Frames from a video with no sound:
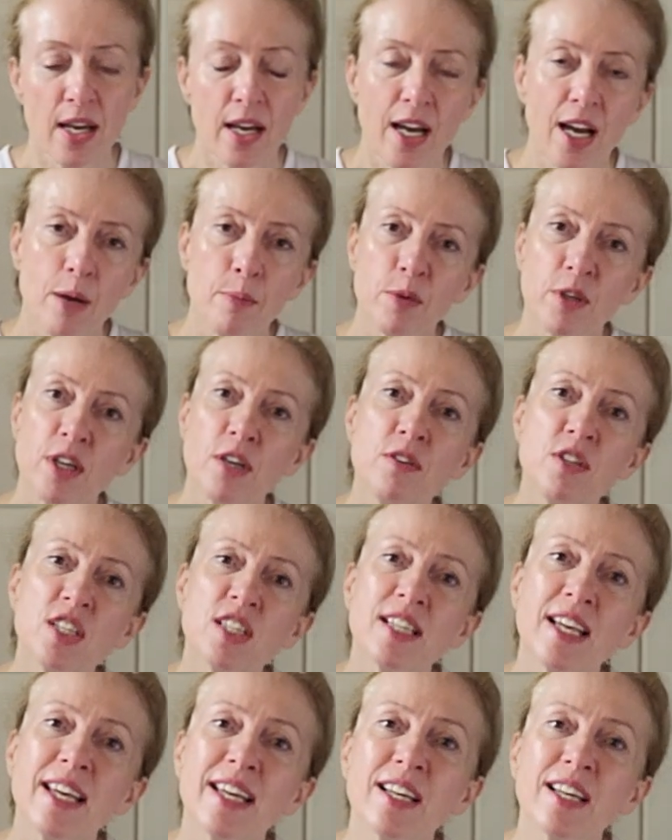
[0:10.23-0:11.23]
And we're going to
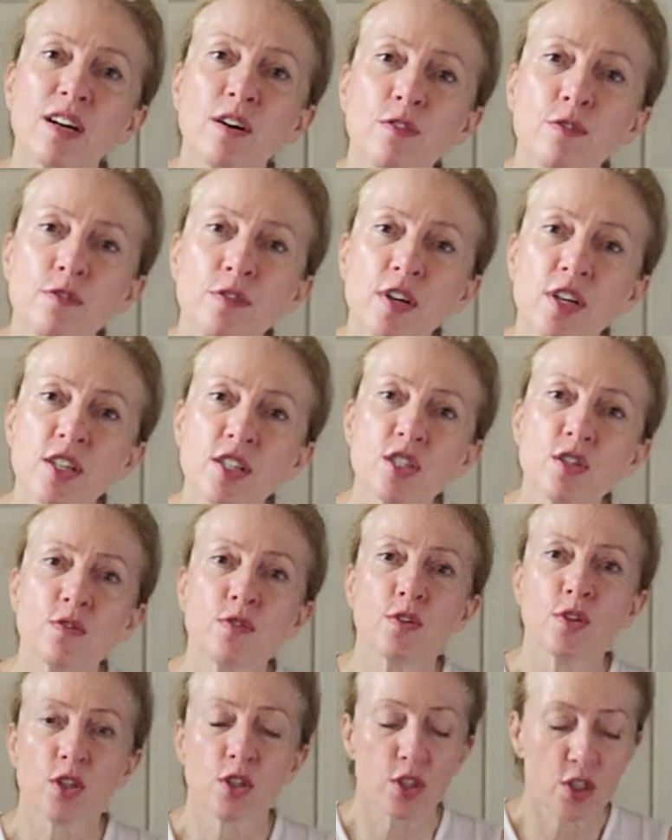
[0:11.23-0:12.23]
take our first
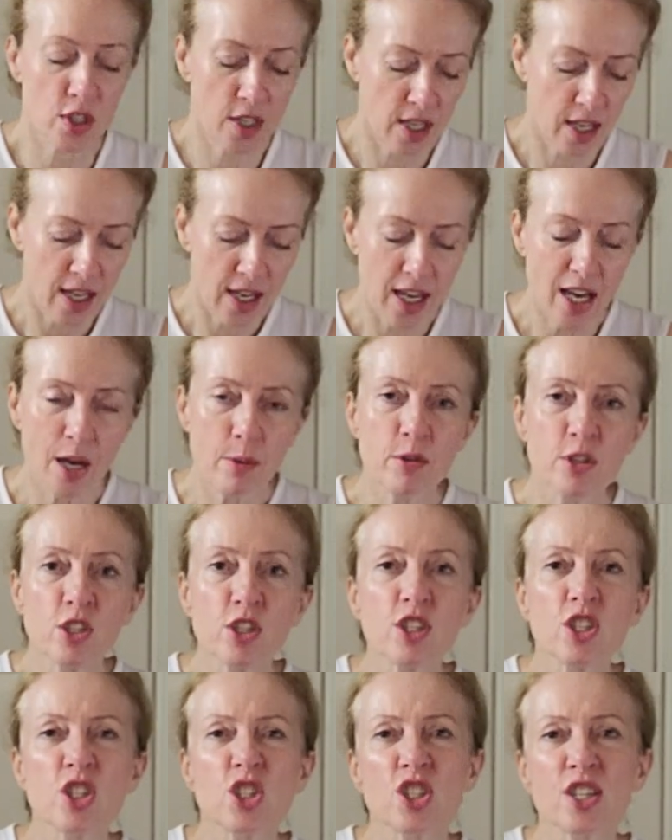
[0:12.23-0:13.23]
foot and we're
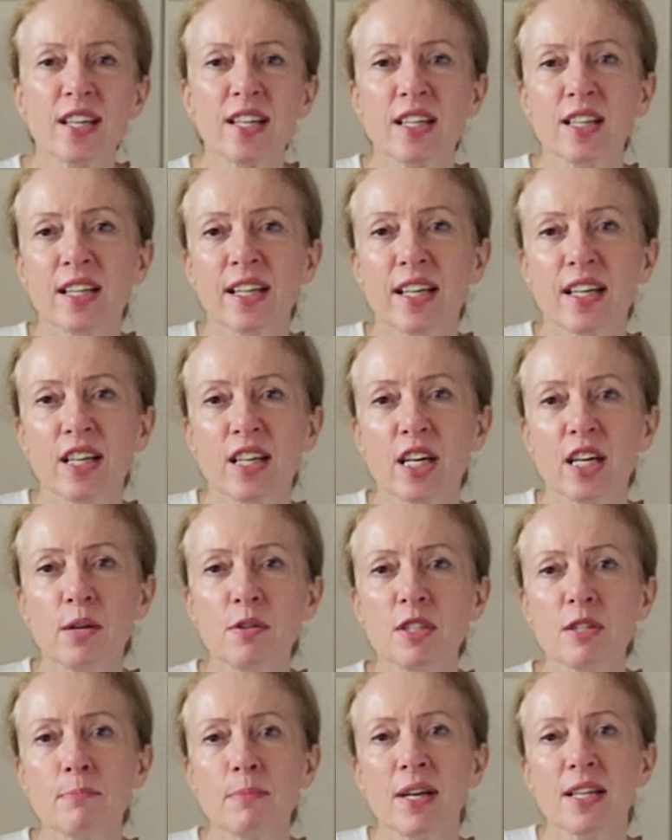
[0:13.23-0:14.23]
just gently going
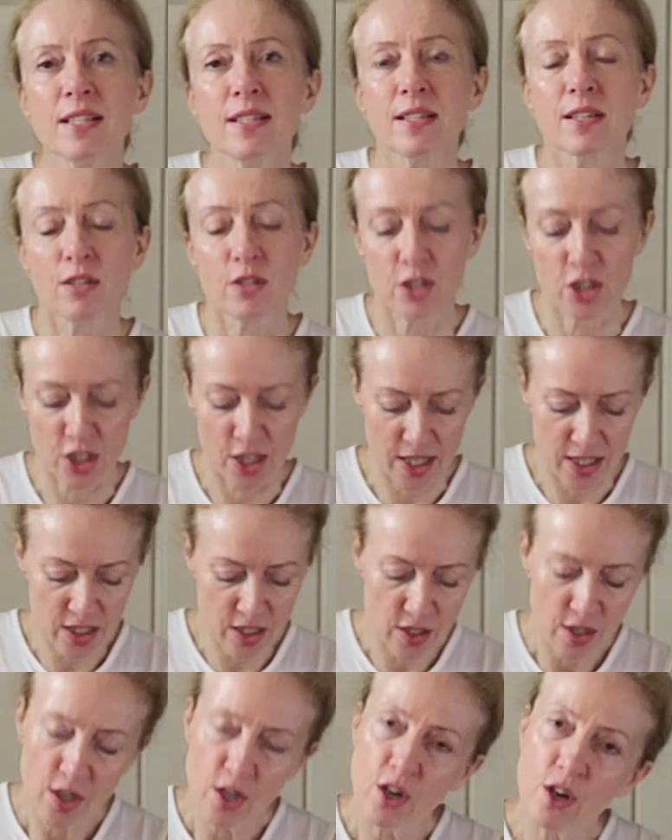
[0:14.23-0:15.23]
to massage it
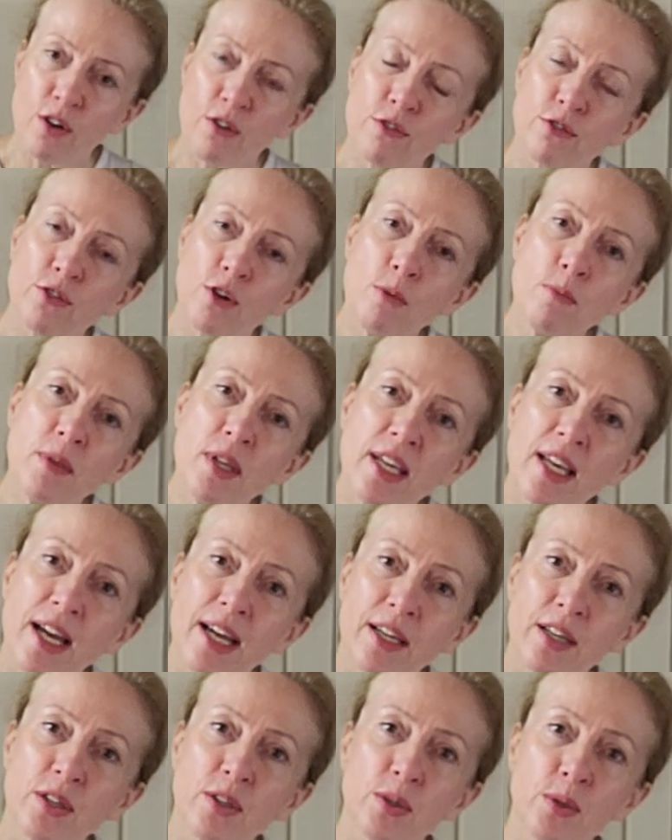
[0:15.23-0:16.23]
from the
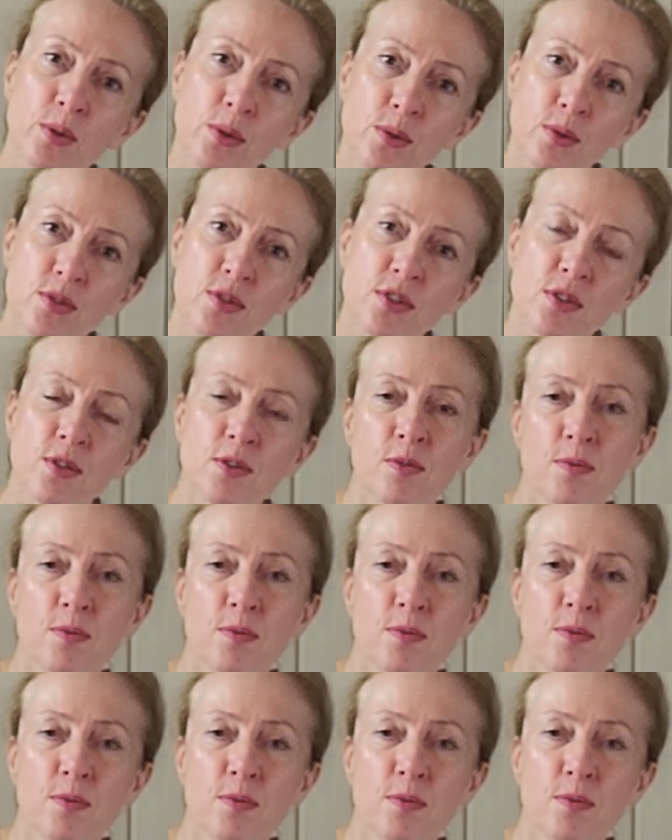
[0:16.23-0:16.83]
ankles